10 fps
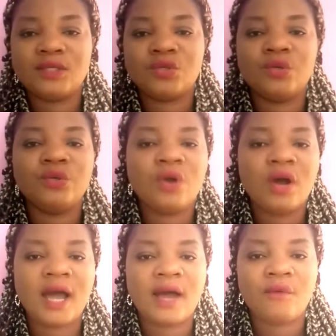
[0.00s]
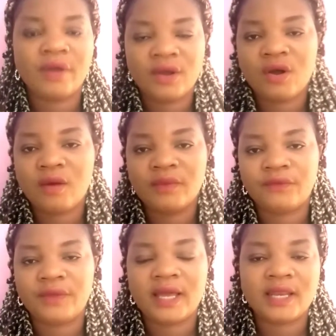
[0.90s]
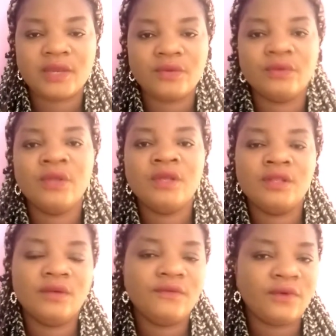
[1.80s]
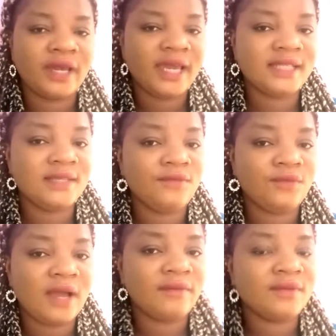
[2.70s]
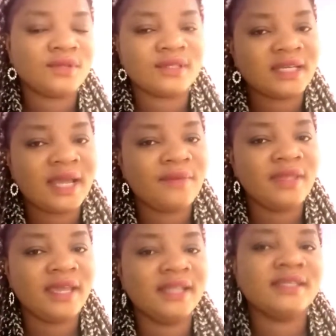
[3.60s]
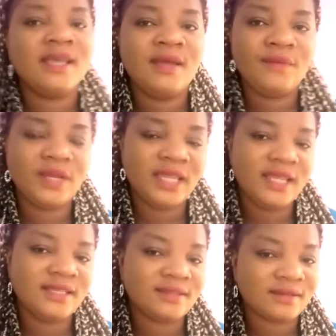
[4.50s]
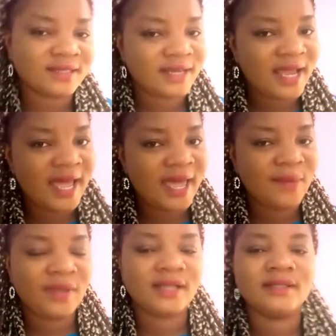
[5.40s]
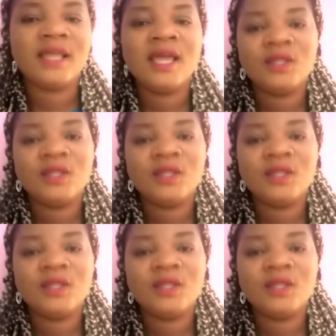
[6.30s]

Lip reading: So you all are welcome. If you are new, don't forget, if you have not subscribed yet, please subscribe and